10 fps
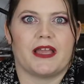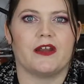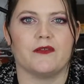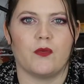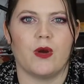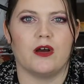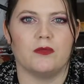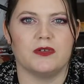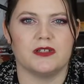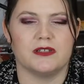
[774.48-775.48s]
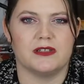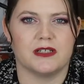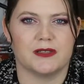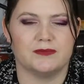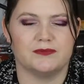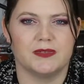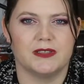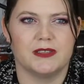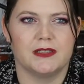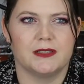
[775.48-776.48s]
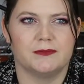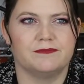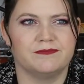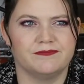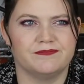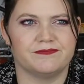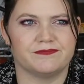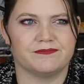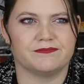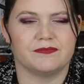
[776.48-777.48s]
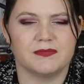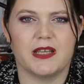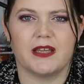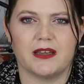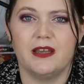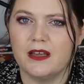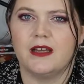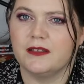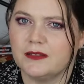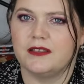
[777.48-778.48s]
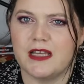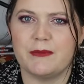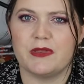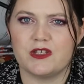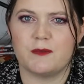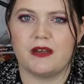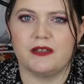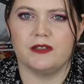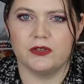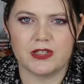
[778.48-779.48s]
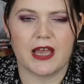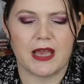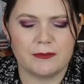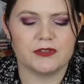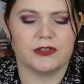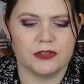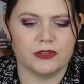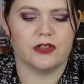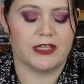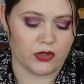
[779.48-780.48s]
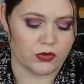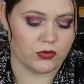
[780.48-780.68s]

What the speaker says: get overwhelmed, and the Amethyst palette looks absolutely